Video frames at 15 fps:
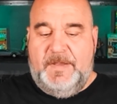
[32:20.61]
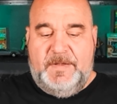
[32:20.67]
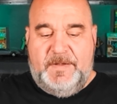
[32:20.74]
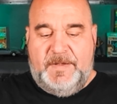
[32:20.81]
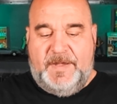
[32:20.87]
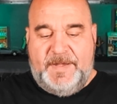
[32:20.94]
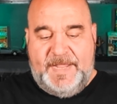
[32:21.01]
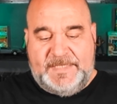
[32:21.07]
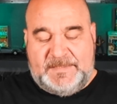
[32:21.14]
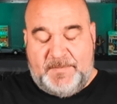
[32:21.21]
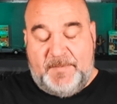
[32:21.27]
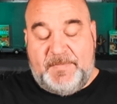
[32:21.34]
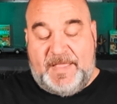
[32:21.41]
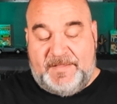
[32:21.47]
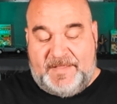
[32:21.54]
The next
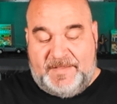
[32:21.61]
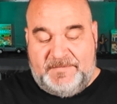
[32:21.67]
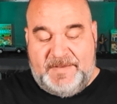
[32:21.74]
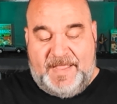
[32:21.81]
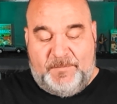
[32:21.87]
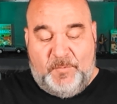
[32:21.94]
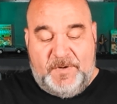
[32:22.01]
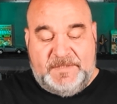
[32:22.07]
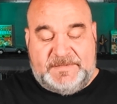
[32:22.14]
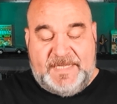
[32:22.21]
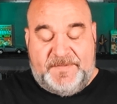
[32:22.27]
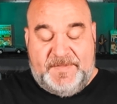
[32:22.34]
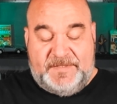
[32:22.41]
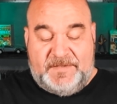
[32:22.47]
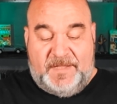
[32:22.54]
up, I want to say
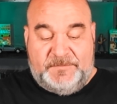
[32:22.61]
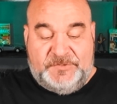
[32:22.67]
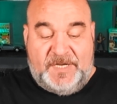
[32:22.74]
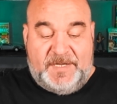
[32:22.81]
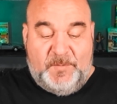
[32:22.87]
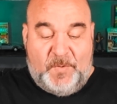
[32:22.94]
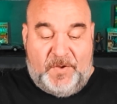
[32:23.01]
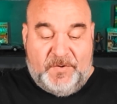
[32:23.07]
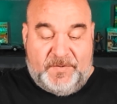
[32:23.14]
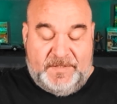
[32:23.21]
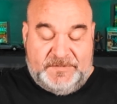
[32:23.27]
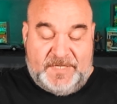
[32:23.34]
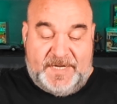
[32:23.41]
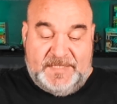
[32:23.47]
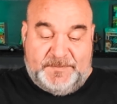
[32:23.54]
that Johnny Walker at
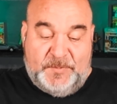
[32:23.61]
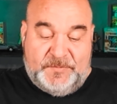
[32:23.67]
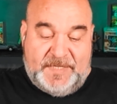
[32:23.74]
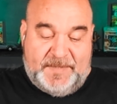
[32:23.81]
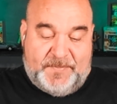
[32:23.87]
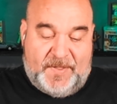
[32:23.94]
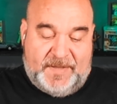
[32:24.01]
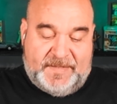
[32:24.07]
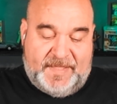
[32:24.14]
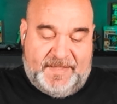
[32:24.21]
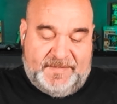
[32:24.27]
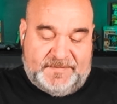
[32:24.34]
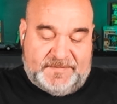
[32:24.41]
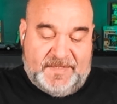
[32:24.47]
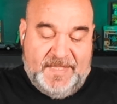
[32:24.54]
Johnny's Boutique
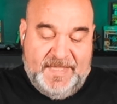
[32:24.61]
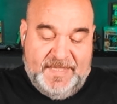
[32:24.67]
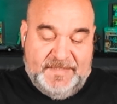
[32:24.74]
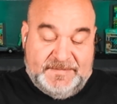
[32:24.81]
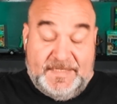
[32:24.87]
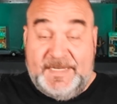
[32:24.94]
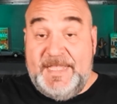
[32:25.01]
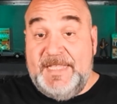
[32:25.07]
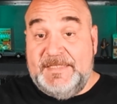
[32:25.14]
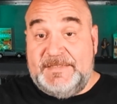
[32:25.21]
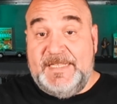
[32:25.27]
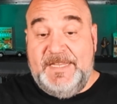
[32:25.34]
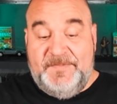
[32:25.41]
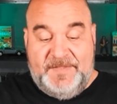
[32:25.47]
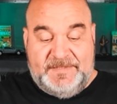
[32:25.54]
Podcast said he has
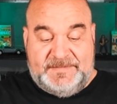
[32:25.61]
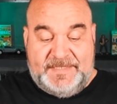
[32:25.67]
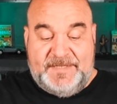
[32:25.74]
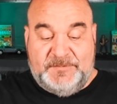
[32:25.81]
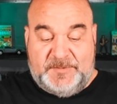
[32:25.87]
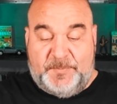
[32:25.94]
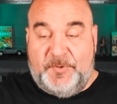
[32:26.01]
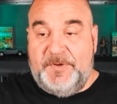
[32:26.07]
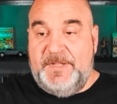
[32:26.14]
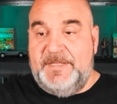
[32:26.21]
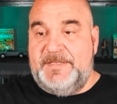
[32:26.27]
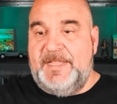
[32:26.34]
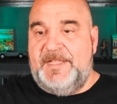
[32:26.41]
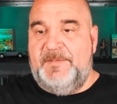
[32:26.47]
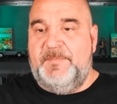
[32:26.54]
seen this, said it was a pretty
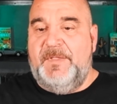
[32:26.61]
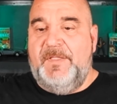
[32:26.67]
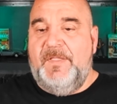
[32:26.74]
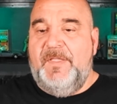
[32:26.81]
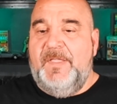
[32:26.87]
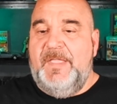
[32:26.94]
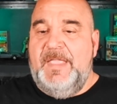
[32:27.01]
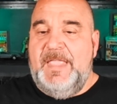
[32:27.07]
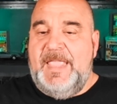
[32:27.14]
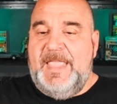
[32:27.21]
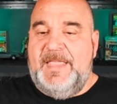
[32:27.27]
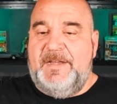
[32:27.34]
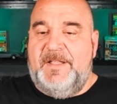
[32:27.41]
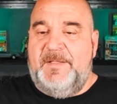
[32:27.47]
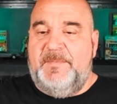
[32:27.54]
good time.
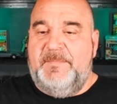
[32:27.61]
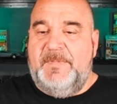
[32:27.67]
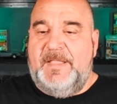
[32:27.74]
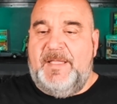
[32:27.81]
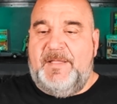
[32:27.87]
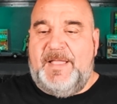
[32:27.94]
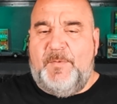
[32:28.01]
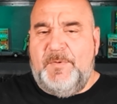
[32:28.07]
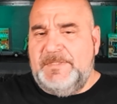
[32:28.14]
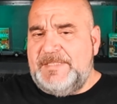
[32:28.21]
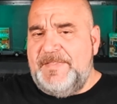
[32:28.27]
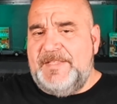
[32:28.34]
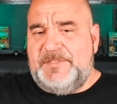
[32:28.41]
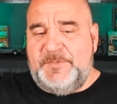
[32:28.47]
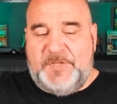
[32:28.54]
And I want to
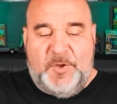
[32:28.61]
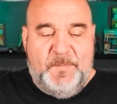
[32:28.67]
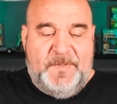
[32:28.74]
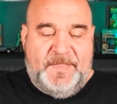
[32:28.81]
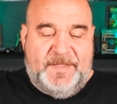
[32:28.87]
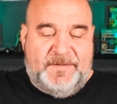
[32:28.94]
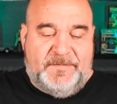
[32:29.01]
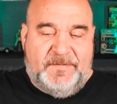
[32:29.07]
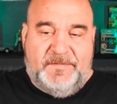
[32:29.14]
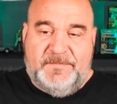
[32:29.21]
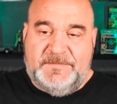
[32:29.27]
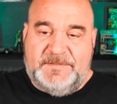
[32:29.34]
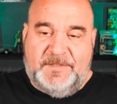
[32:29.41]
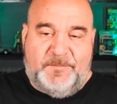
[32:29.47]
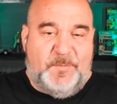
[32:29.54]
say that's who told me that.
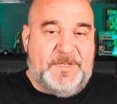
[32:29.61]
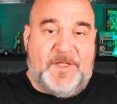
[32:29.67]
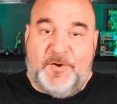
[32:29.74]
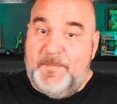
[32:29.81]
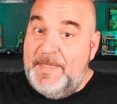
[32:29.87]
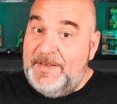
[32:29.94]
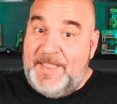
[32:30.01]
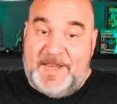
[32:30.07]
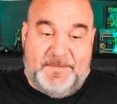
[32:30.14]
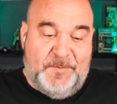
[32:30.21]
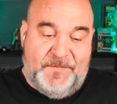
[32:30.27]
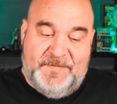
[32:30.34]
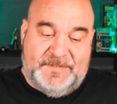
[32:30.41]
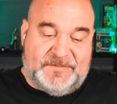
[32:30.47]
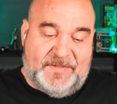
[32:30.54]
So we talk about a lot of
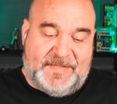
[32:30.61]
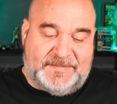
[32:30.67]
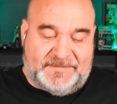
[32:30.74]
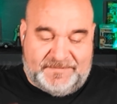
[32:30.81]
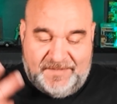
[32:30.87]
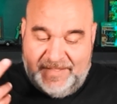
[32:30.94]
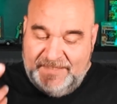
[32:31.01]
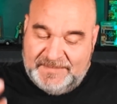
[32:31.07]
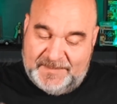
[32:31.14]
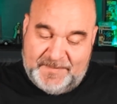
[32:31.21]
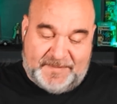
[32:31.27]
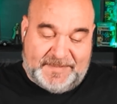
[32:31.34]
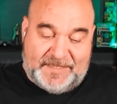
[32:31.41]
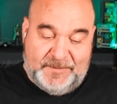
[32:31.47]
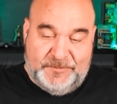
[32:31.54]
movies, so
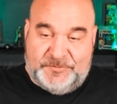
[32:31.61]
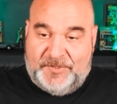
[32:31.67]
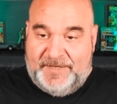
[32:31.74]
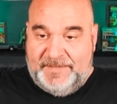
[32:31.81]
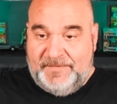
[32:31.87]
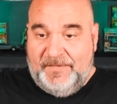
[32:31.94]
sometimes I lose track.